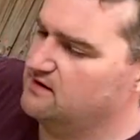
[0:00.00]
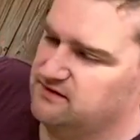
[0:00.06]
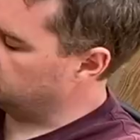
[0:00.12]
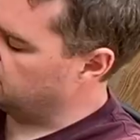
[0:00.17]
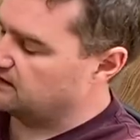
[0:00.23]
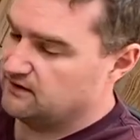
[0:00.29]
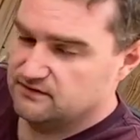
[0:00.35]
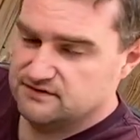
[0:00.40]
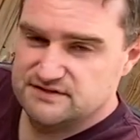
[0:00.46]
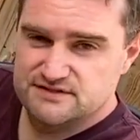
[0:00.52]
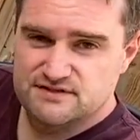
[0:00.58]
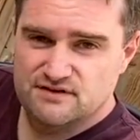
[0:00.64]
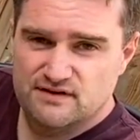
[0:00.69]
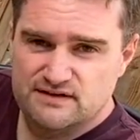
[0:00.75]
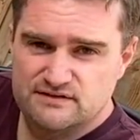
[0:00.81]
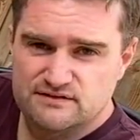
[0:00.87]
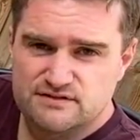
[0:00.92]
They are
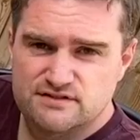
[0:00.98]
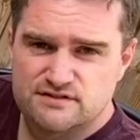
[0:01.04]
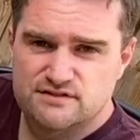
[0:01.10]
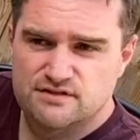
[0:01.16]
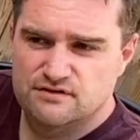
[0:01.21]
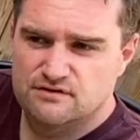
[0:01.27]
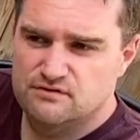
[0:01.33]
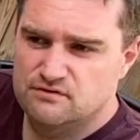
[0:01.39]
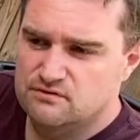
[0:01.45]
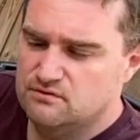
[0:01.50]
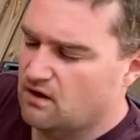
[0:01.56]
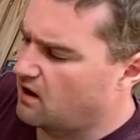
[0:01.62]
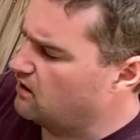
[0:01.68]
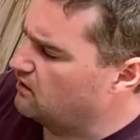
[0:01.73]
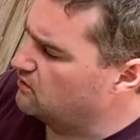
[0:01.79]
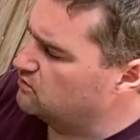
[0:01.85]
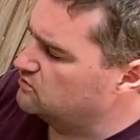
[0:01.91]
designed to
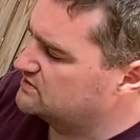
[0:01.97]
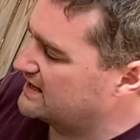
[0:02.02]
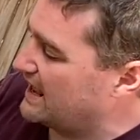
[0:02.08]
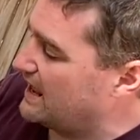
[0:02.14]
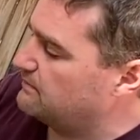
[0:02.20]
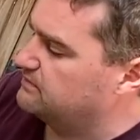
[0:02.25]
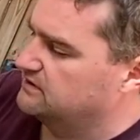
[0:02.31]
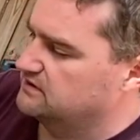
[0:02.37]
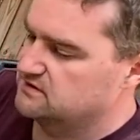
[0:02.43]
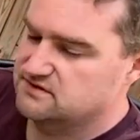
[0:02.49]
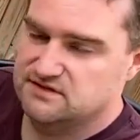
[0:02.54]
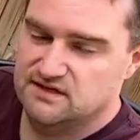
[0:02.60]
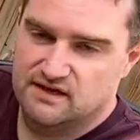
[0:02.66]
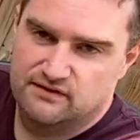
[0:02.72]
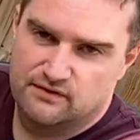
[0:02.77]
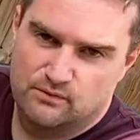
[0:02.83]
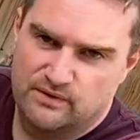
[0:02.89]
hold cabinets
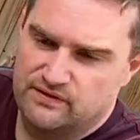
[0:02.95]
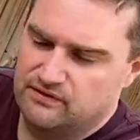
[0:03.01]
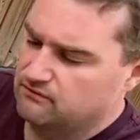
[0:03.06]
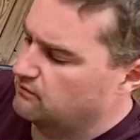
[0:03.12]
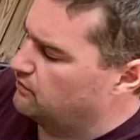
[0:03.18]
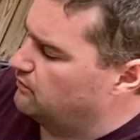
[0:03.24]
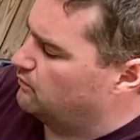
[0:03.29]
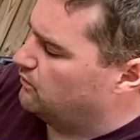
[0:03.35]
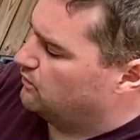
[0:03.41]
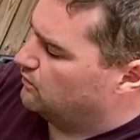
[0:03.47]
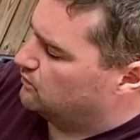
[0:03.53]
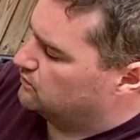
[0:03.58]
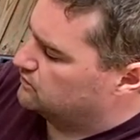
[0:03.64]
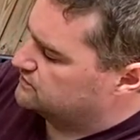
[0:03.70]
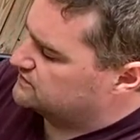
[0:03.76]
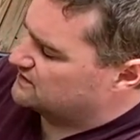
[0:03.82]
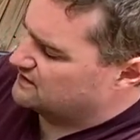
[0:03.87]
together when they're on the
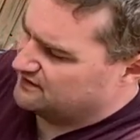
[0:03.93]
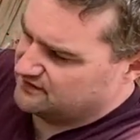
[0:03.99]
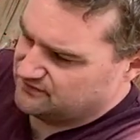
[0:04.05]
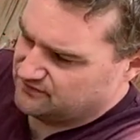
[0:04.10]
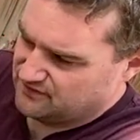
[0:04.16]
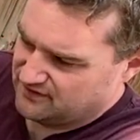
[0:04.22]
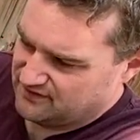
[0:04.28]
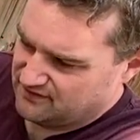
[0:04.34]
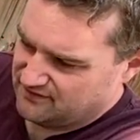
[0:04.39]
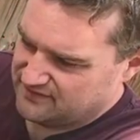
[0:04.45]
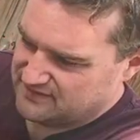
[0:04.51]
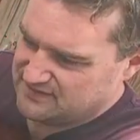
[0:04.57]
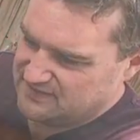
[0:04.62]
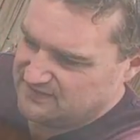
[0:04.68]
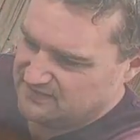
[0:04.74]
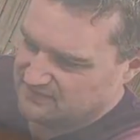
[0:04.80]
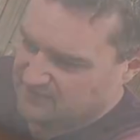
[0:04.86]
walls, kind of like
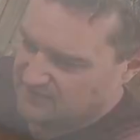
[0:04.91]
IKEA